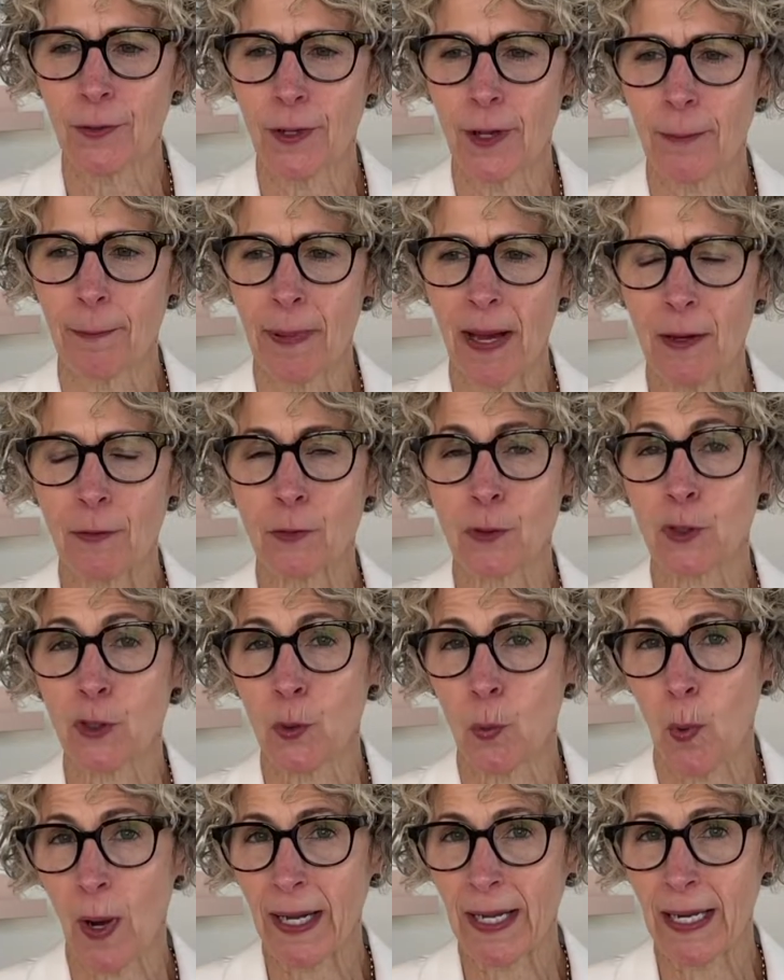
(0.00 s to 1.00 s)
about
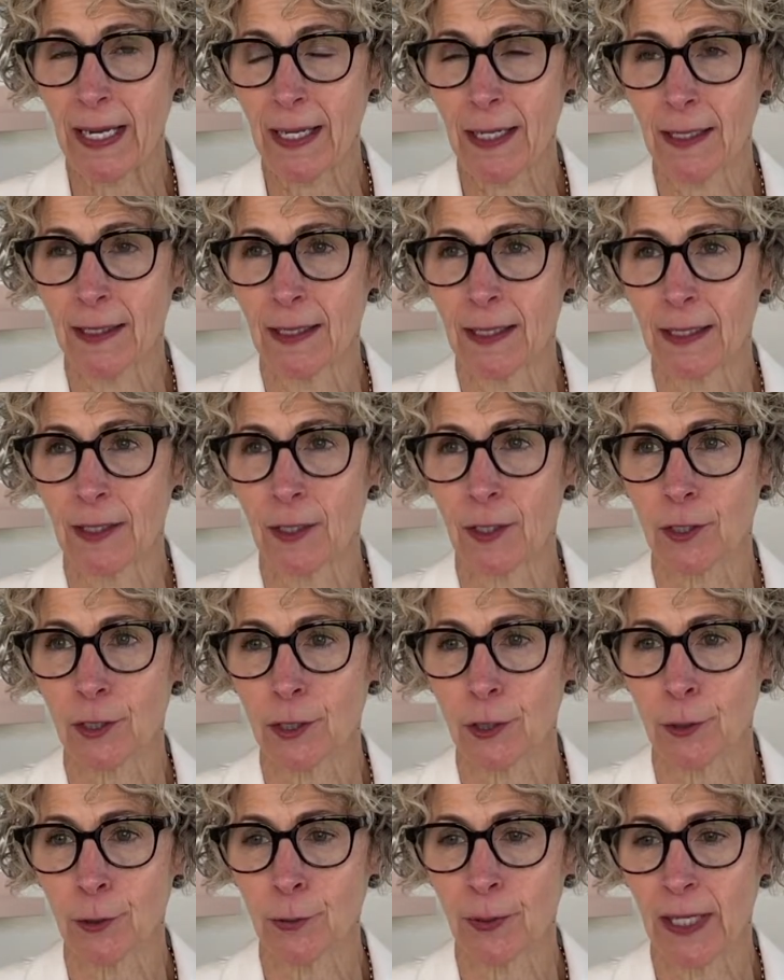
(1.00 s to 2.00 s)
20,
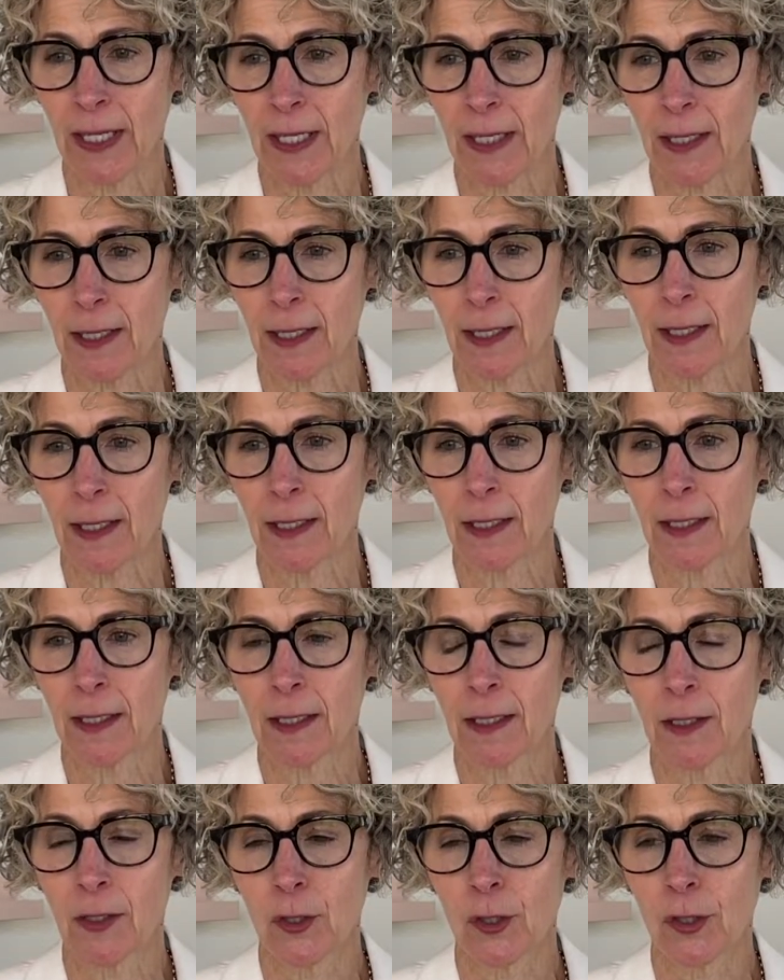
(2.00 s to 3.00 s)
including,
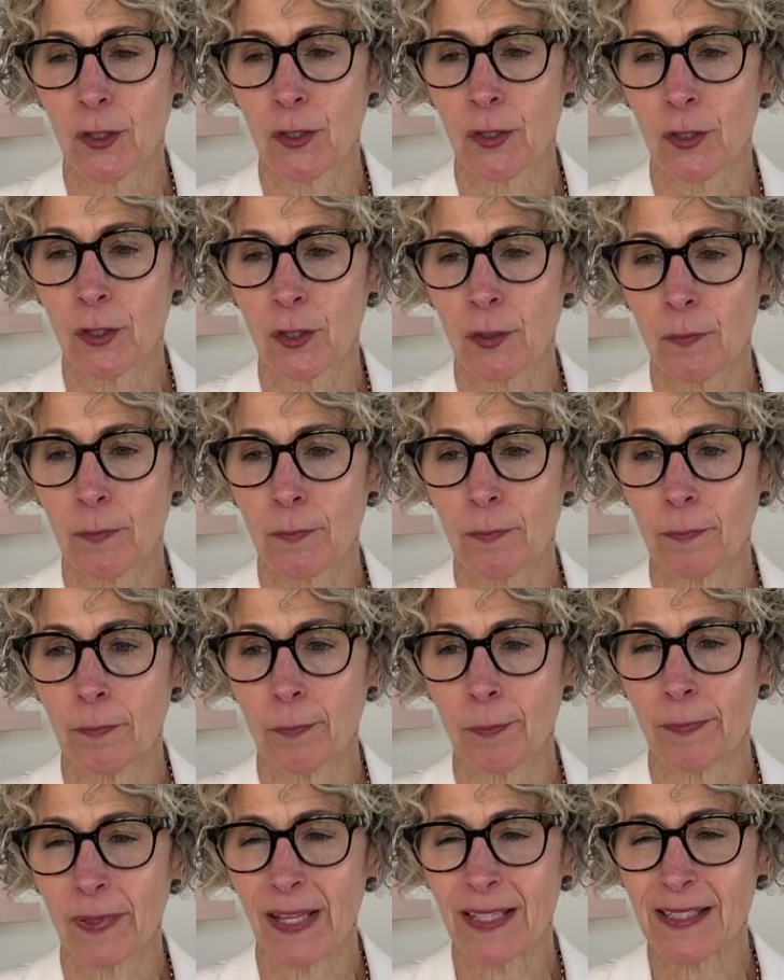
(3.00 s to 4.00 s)

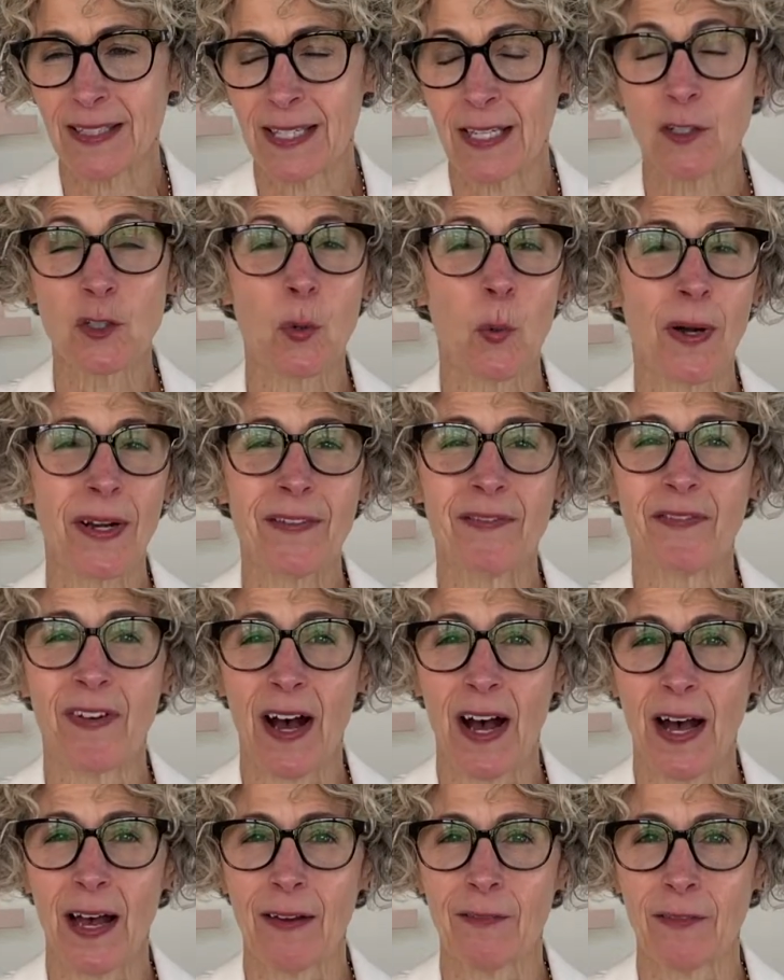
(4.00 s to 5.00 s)
let's say
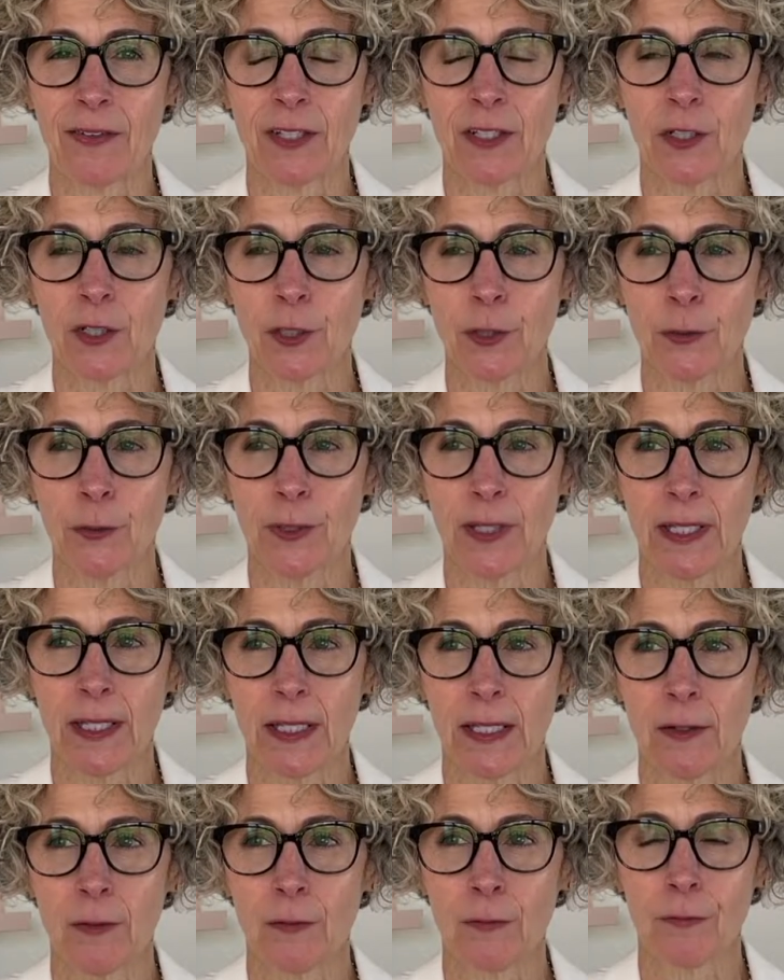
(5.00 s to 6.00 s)
25,
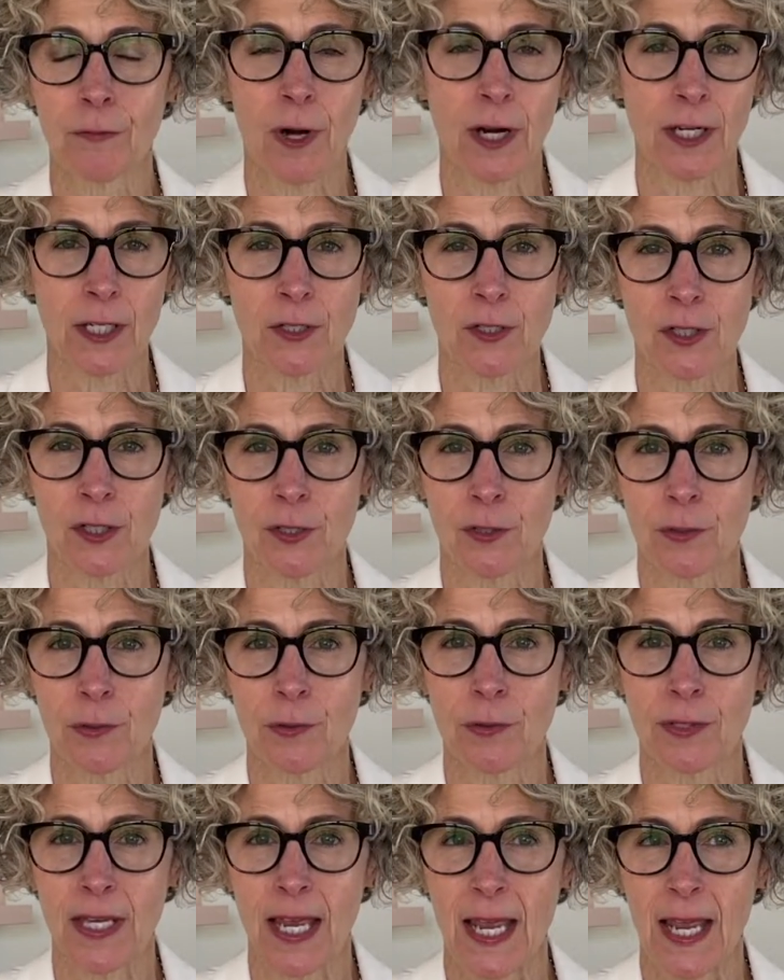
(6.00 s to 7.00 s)
including running
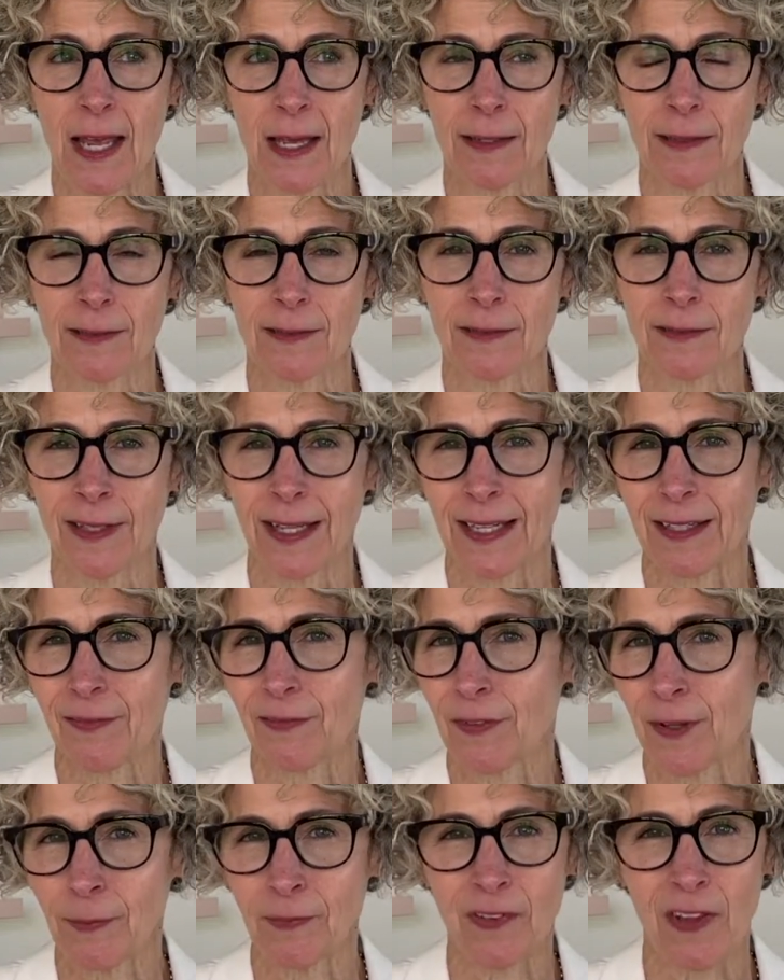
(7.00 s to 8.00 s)
shoes and like
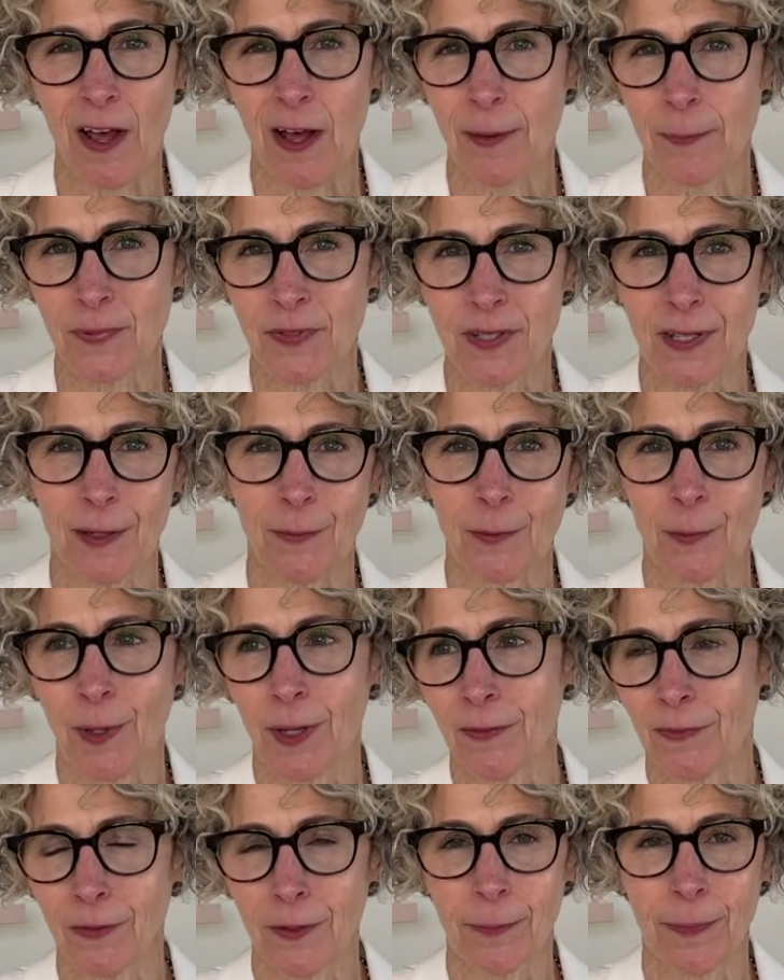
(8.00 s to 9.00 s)
flip-flops that I would
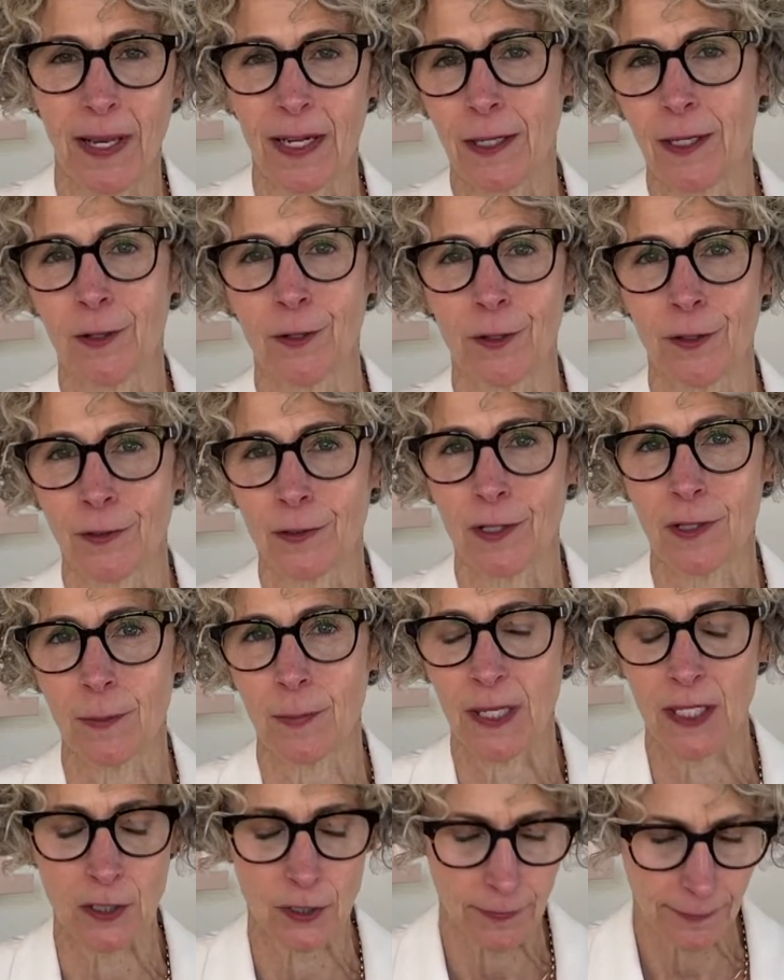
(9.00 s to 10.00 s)
wear for a pedicure or to the
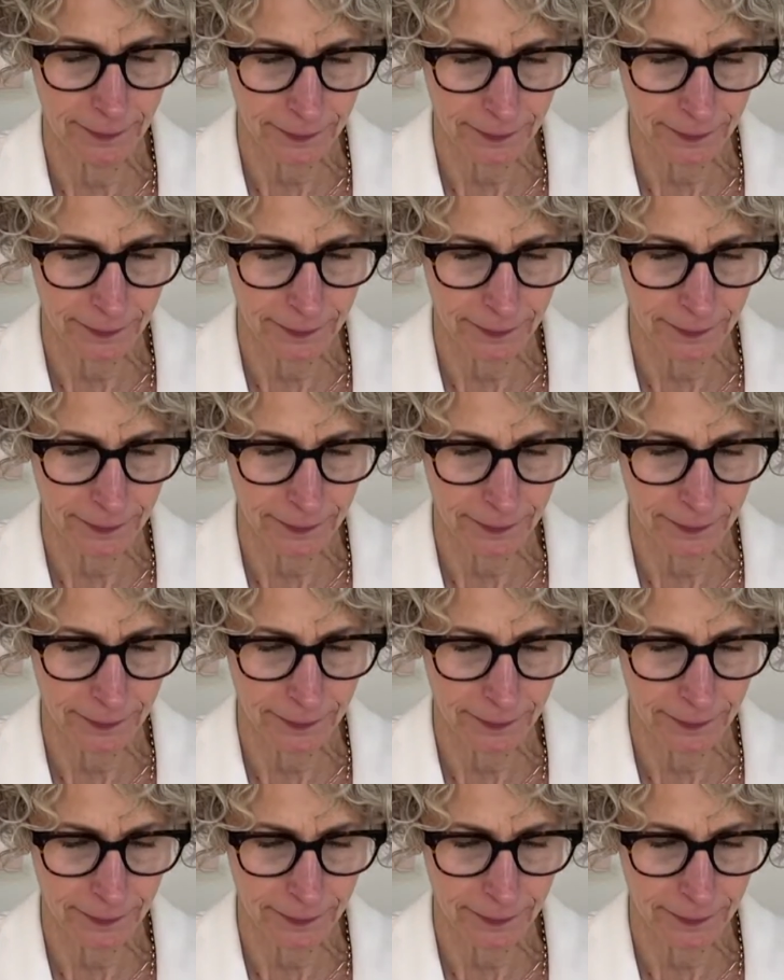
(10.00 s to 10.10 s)
beach.